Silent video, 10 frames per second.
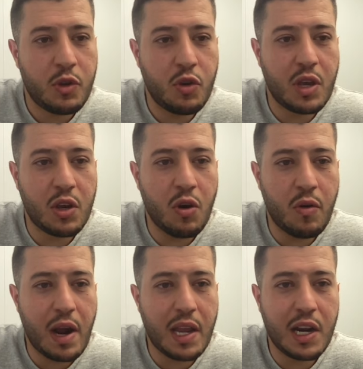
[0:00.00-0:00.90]
you can go
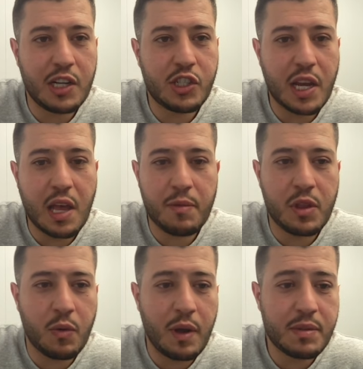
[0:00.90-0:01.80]
right here and check out
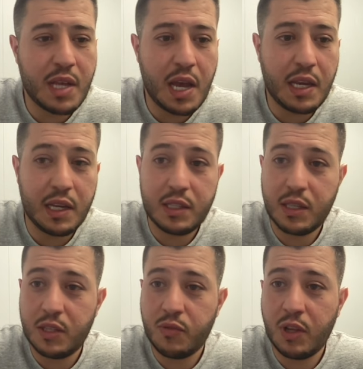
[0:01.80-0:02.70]
the website. It's
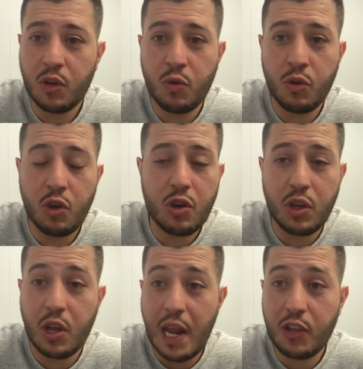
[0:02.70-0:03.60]
it's really cool. You can
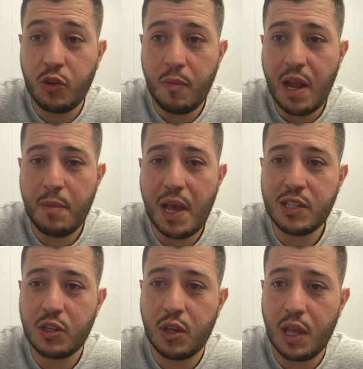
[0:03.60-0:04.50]
connect your
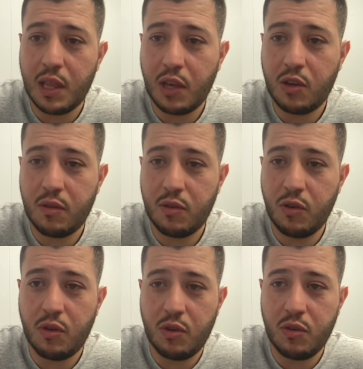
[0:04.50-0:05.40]
MetaMask like
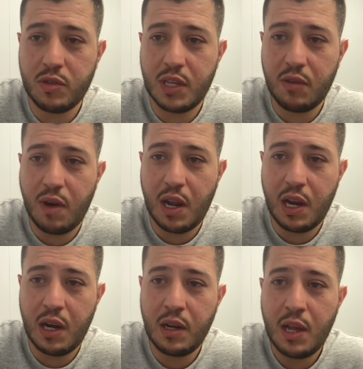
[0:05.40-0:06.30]
you you see right
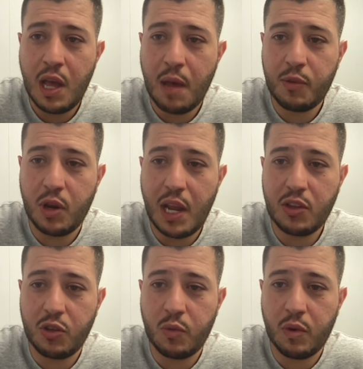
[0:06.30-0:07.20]
here. I'm
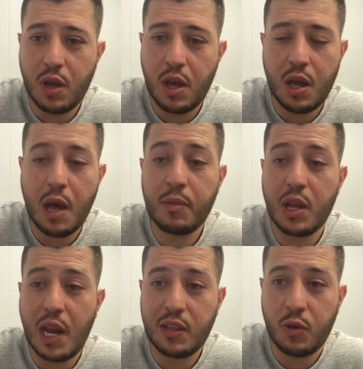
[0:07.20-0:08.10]
connected to uh, I'm
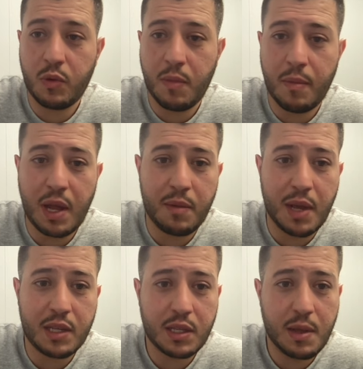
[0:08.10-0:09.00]
connected with my
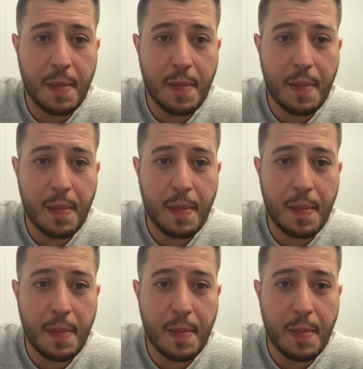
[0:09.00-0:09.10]
MetaMask.